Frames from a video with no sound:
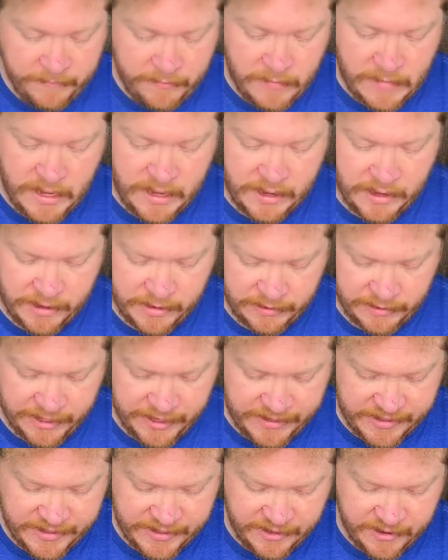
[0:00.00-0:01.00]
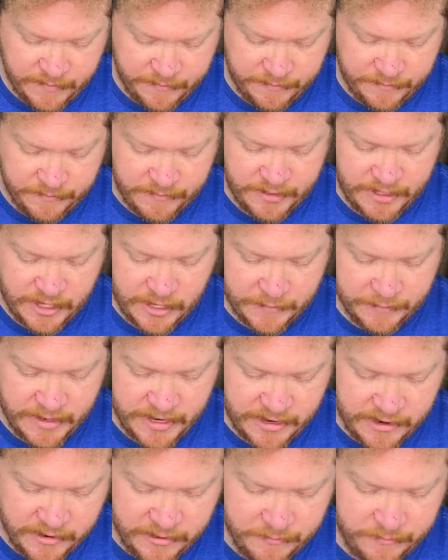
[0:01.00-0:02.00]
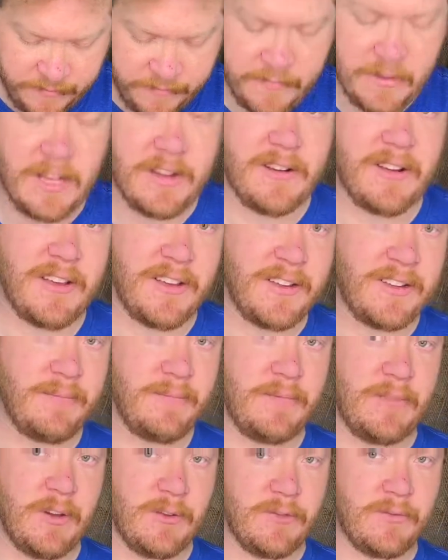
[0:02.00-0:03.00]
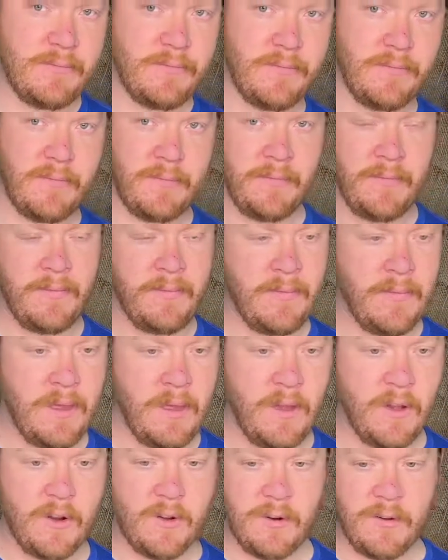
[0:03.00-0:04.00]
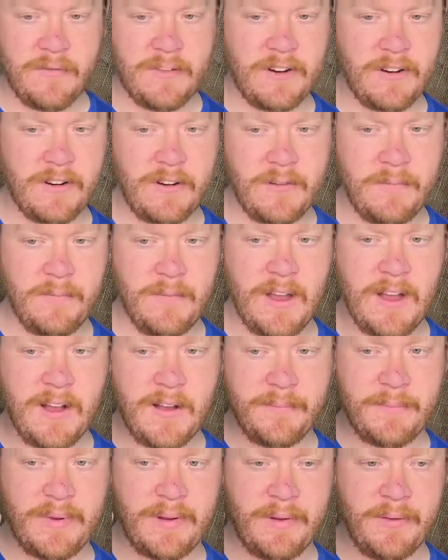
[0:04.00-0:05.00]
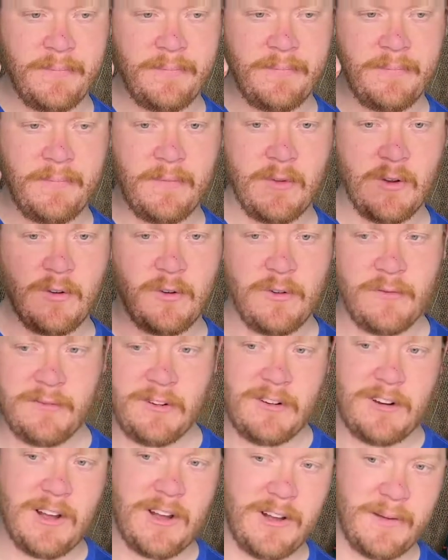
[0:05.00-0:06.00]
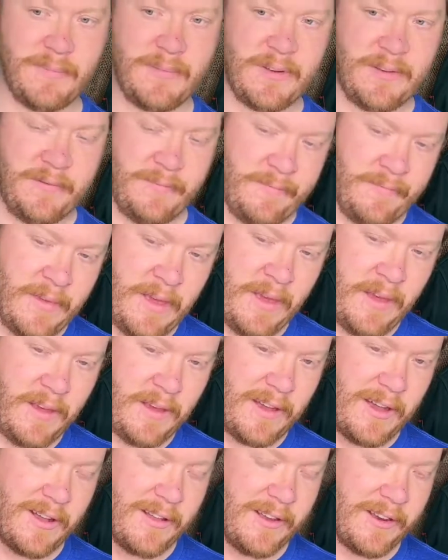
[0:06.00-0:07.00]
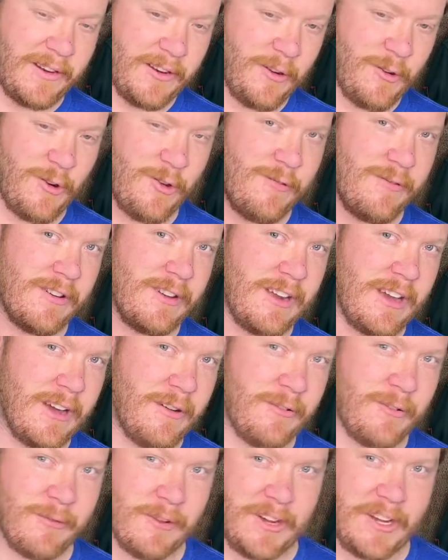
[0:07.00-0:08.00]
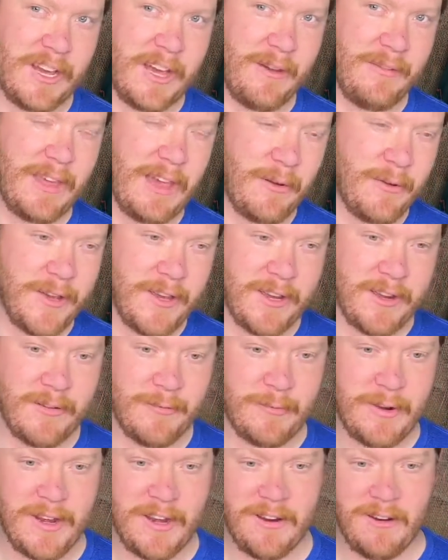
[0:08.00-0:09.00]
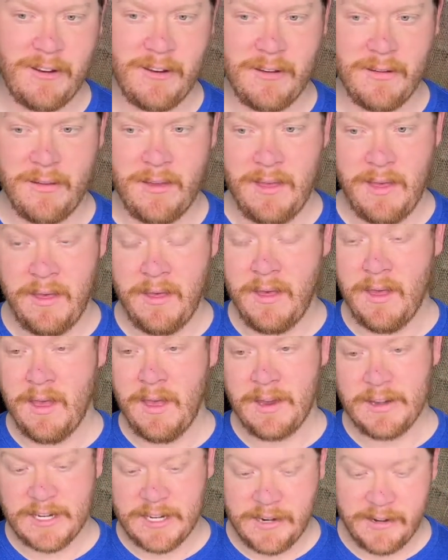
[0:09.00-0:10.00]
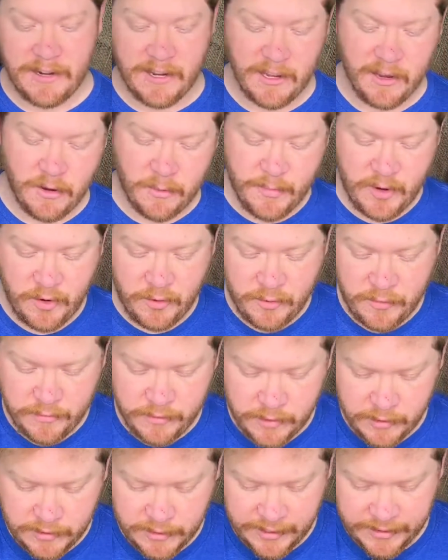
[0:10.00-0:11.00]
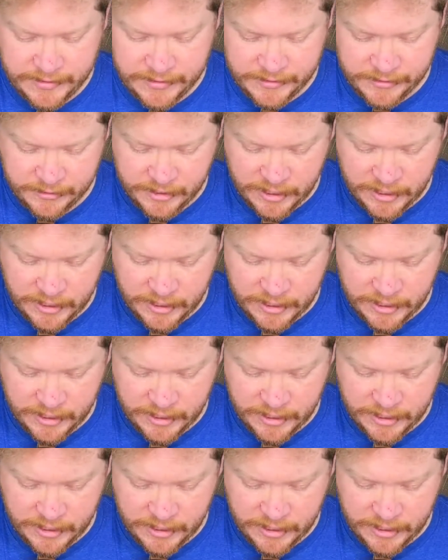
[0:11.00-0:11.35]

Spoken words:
And lacing them top down, a lot of guys go over, up, over, up. I like to go over, down, over, down. That way, when you're tightening your boot, your laces are